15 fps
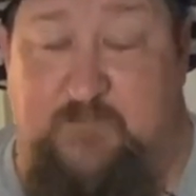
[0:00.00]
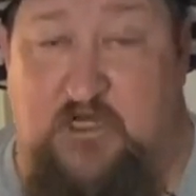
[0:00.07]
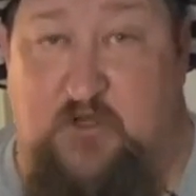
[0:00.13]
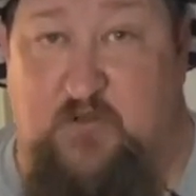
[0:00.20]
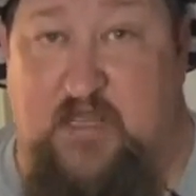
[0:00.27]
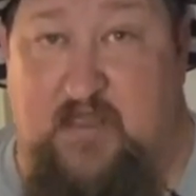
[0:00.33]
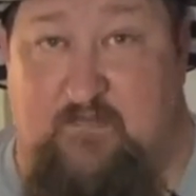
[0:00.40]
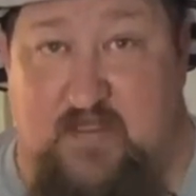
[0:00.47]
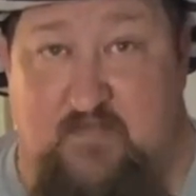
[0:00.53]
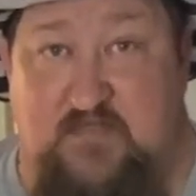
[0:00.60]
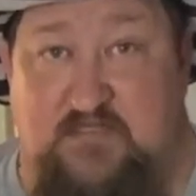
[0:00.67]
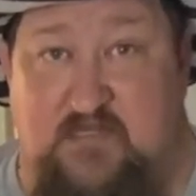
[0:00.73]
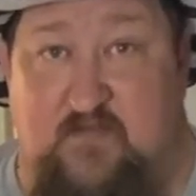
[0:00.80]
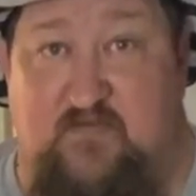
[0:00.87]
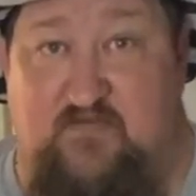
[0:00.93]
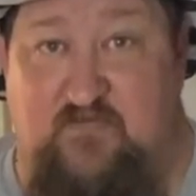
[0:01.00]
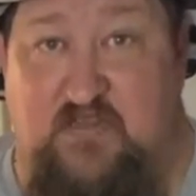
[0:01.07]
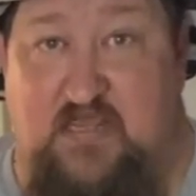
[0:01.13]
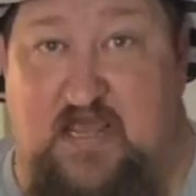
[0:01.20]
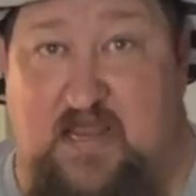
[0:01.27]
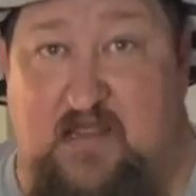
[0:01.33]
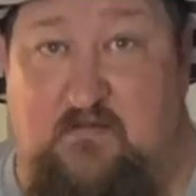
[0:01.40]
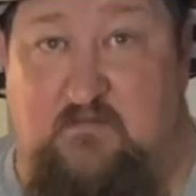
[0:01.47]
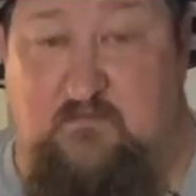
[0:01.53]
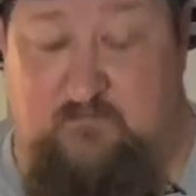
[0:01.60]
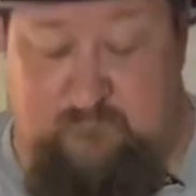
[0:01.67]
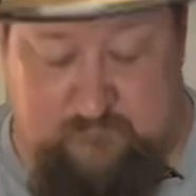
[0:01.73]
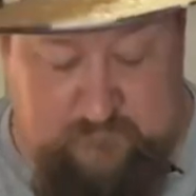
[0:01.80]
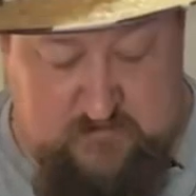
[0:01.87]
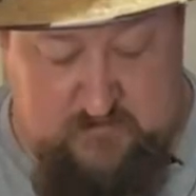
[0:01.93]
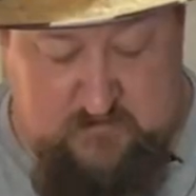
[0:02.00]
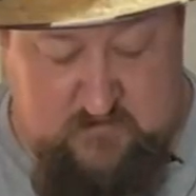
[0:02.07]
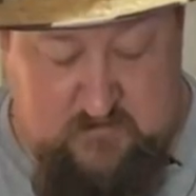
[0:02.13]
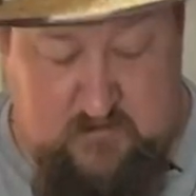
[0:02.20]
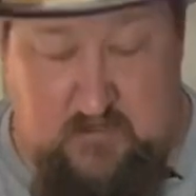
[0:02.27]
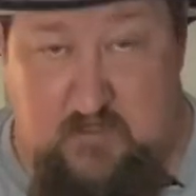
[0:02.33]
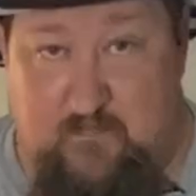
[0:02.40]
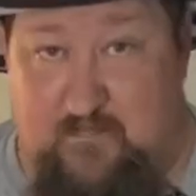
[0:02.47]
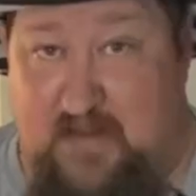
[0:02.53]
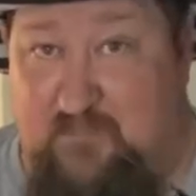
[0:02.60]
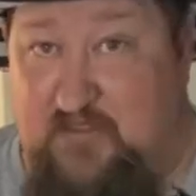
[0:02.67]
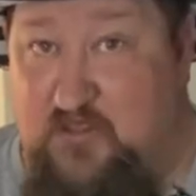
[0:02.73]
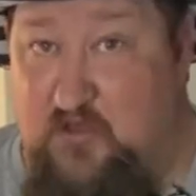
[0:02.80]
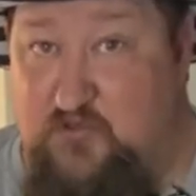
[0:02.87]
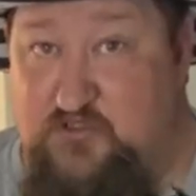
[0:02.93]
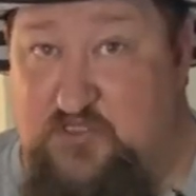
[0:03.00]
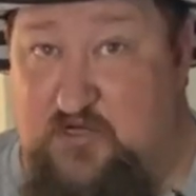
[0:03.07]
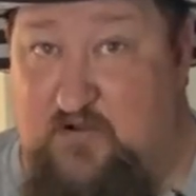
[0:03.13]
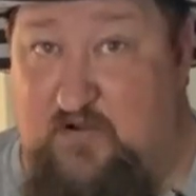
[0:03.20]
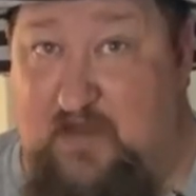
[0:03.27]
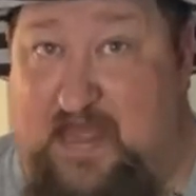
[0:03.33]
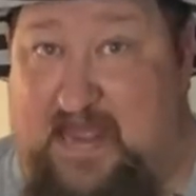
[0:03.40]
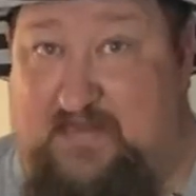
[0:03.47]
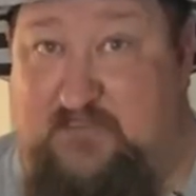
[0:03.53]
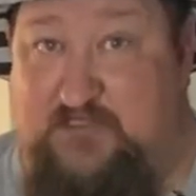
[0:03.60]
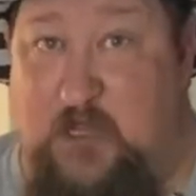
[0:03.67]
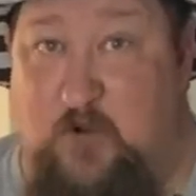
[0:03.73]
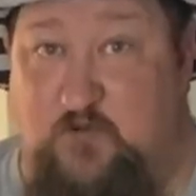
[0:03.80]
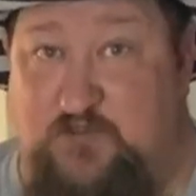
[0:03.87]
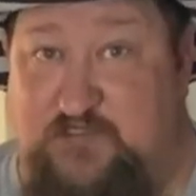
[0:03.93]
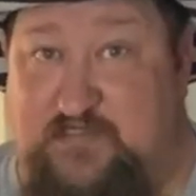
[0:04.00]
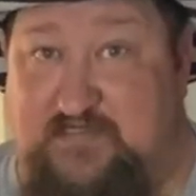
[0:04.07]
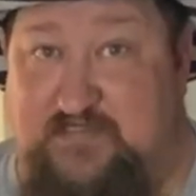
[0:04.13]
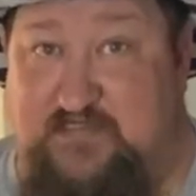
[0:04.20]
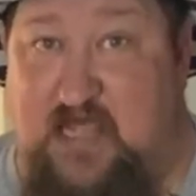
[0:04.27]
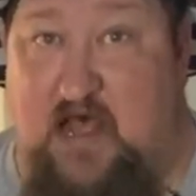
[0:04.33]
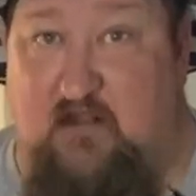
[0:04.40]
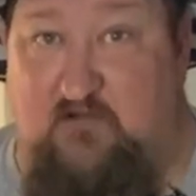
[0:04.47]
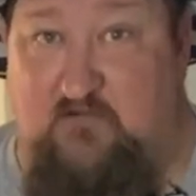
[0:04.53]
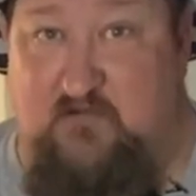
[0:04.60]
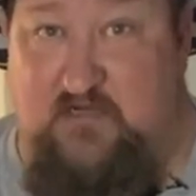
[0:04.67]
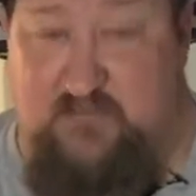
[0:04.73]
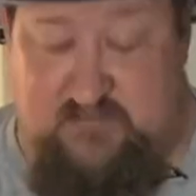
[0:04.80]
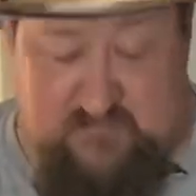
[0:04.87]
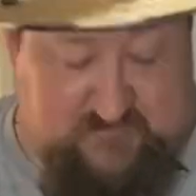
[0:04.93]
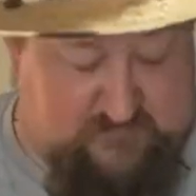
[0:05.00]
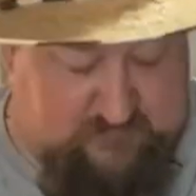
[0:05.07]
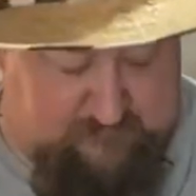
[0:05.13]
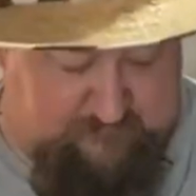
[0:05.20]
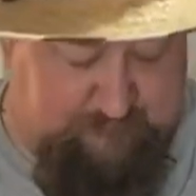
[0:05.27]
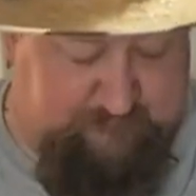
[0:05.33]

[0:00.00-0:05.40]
Okay, maybe some of you can. Maybe those that are lactose intolerant.